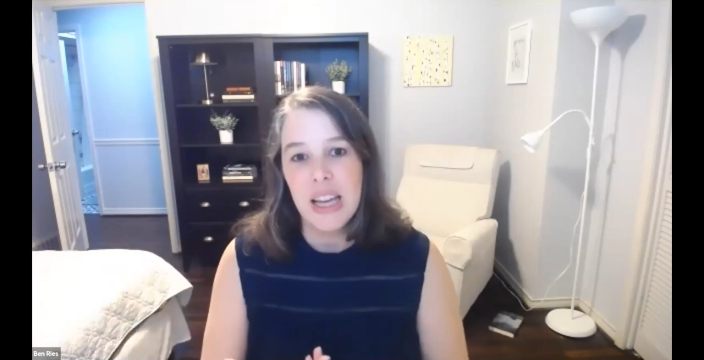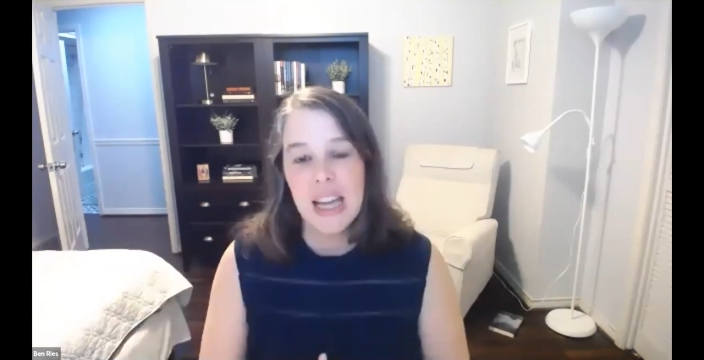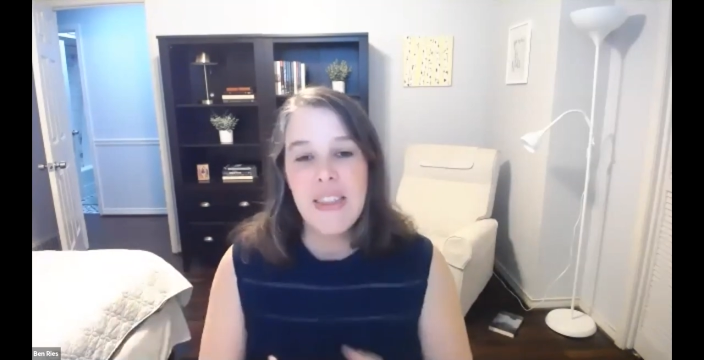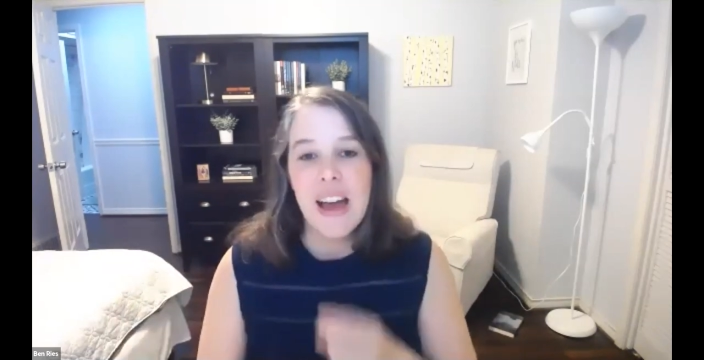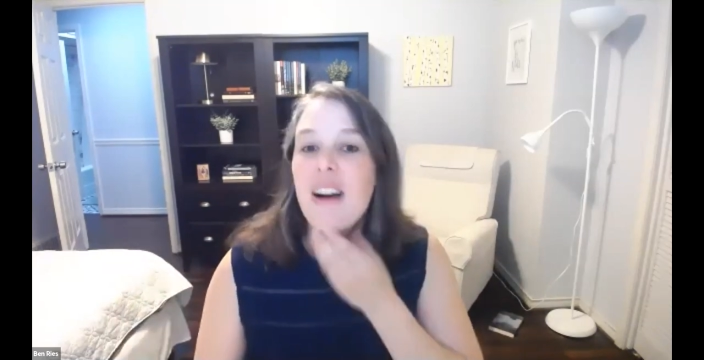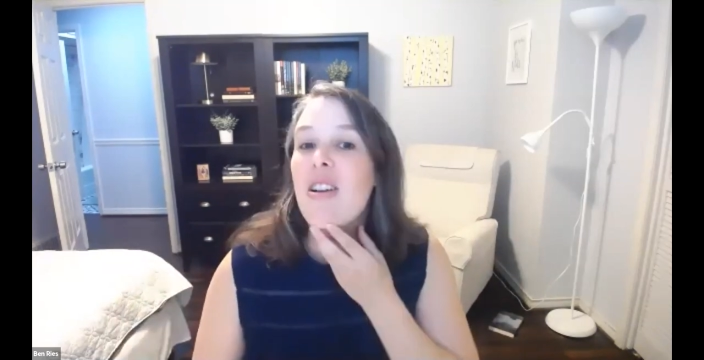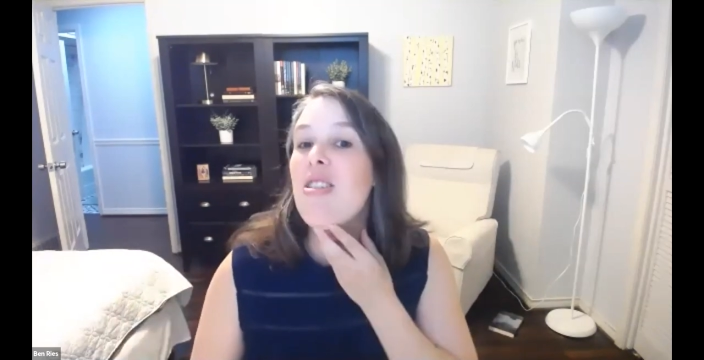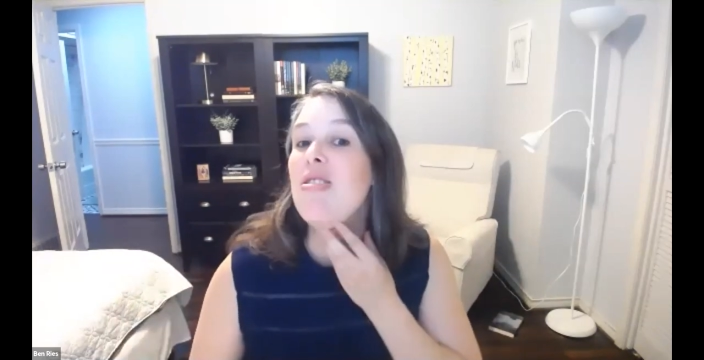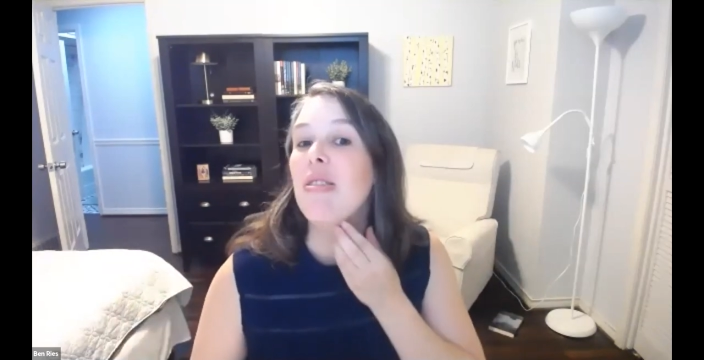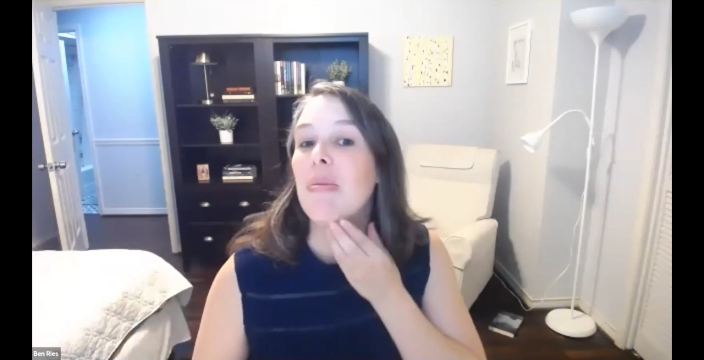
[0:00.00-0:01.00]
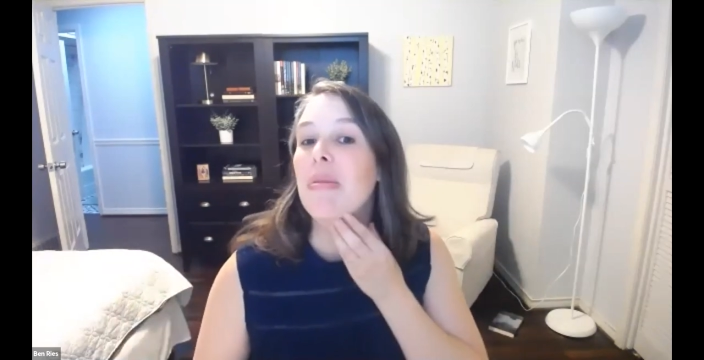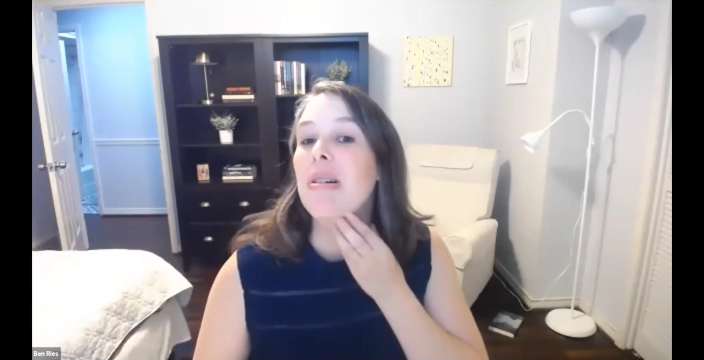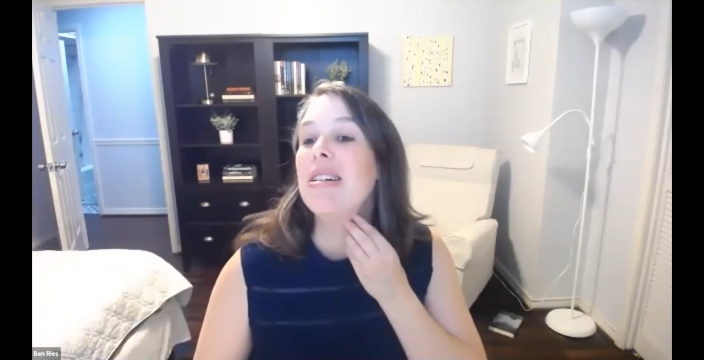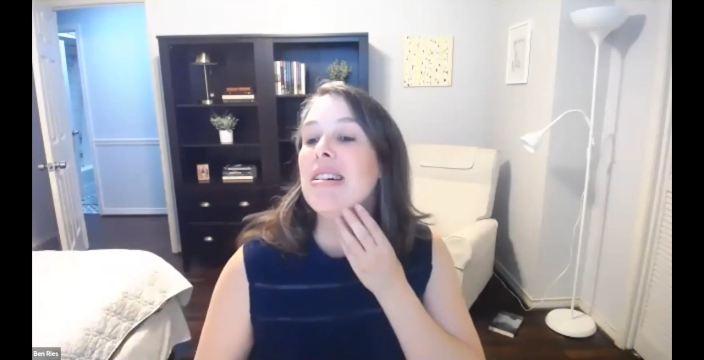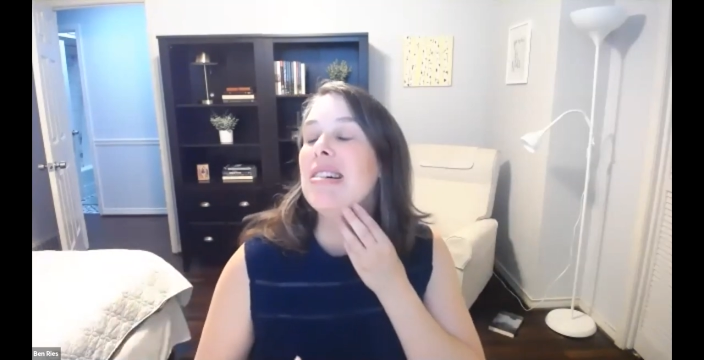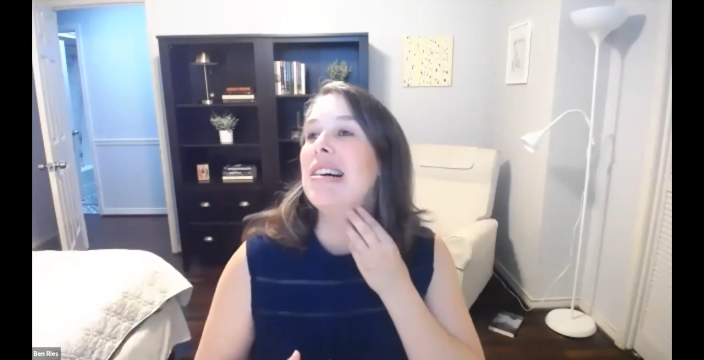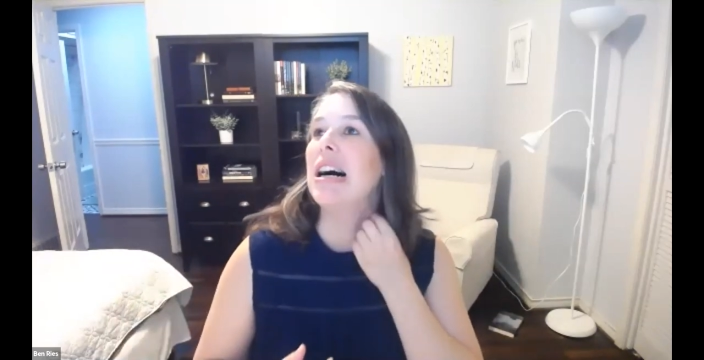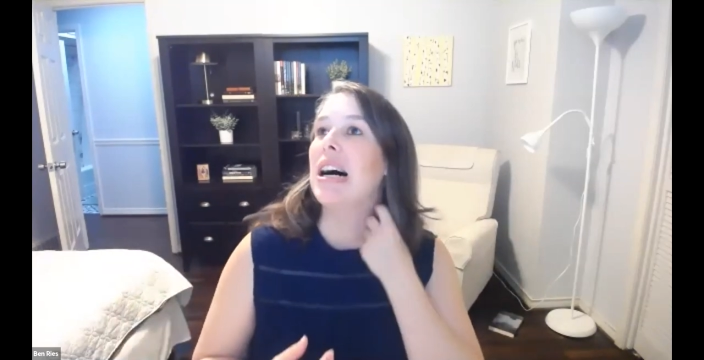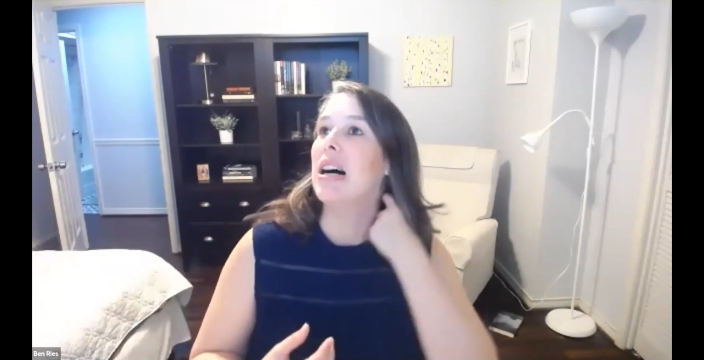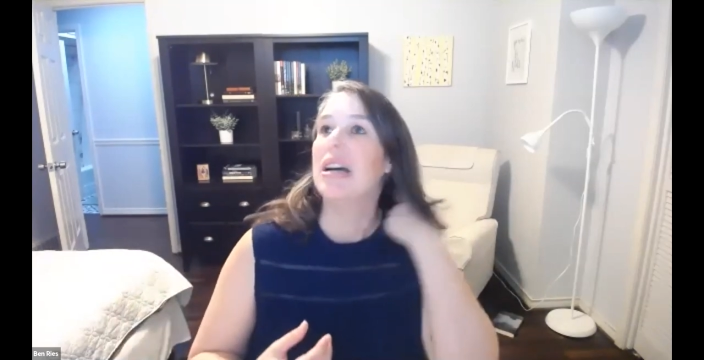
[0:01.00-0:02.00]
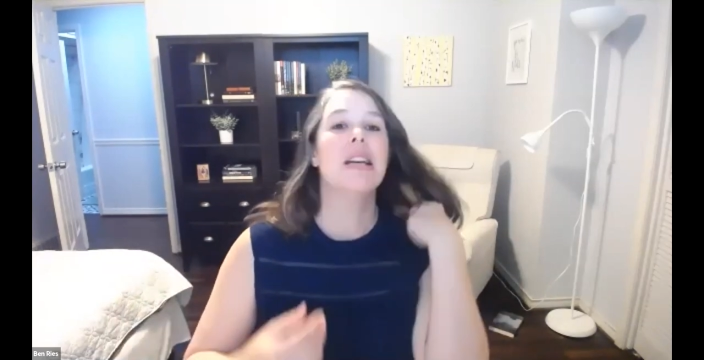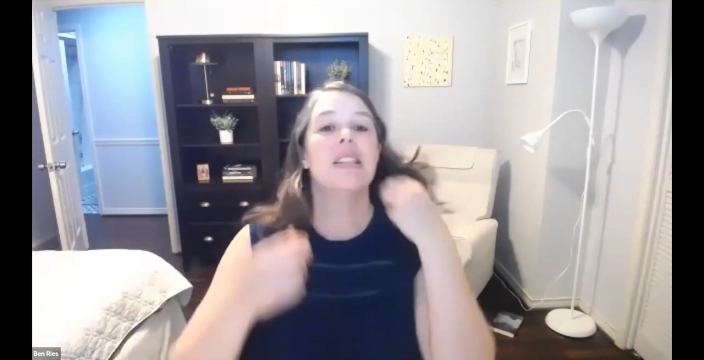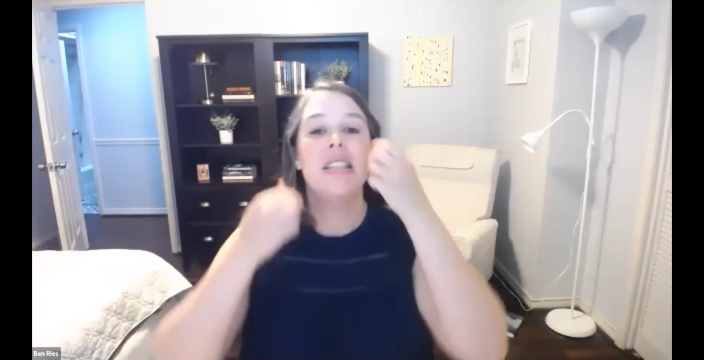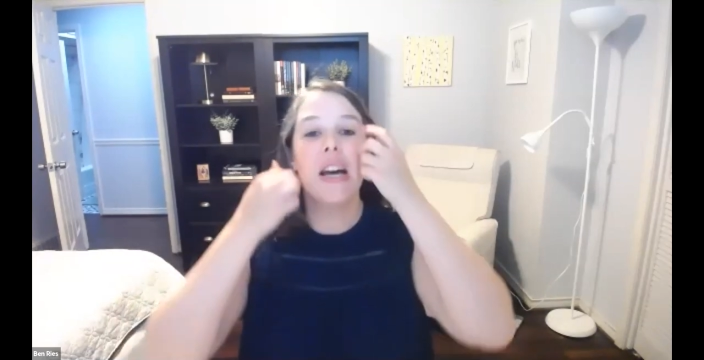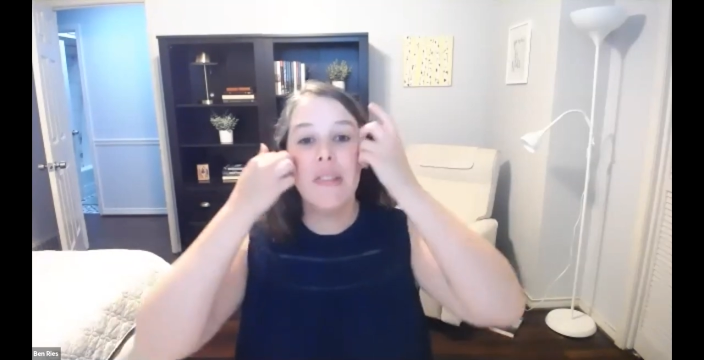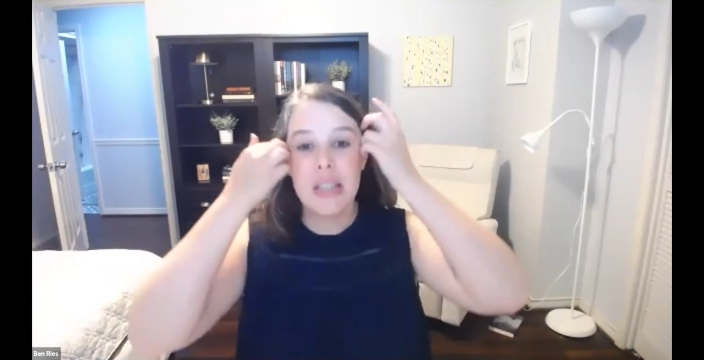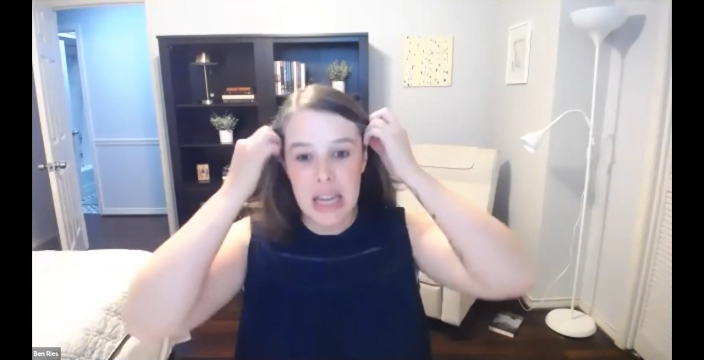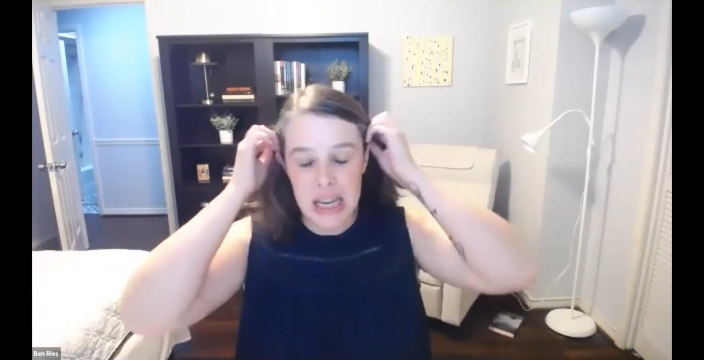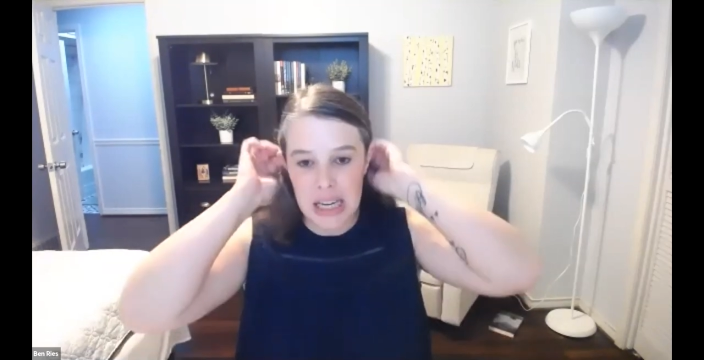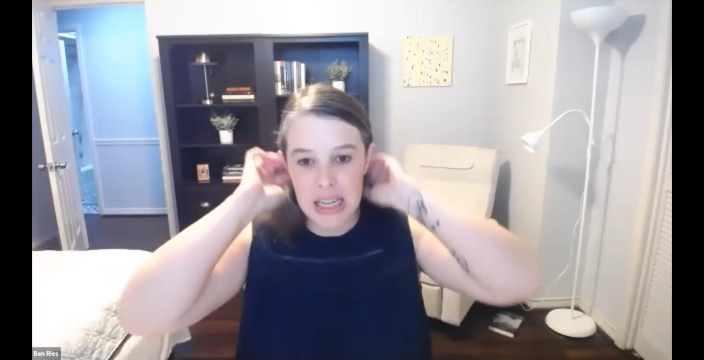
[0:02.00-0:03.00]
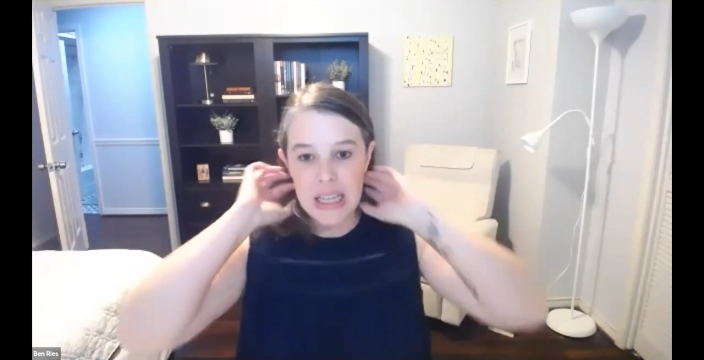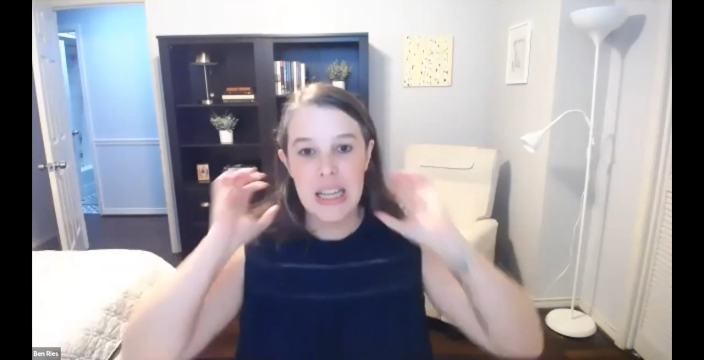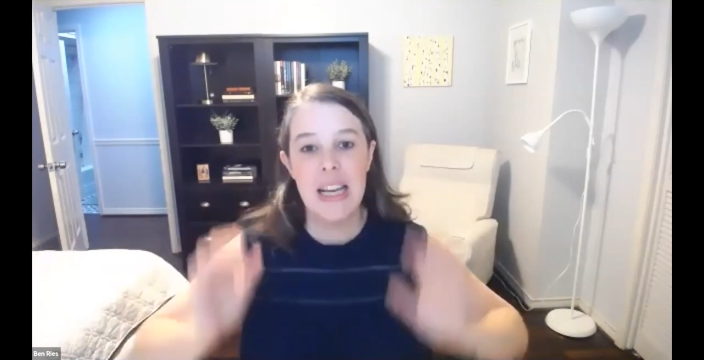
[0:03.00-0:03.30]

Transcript: in that home is devastated.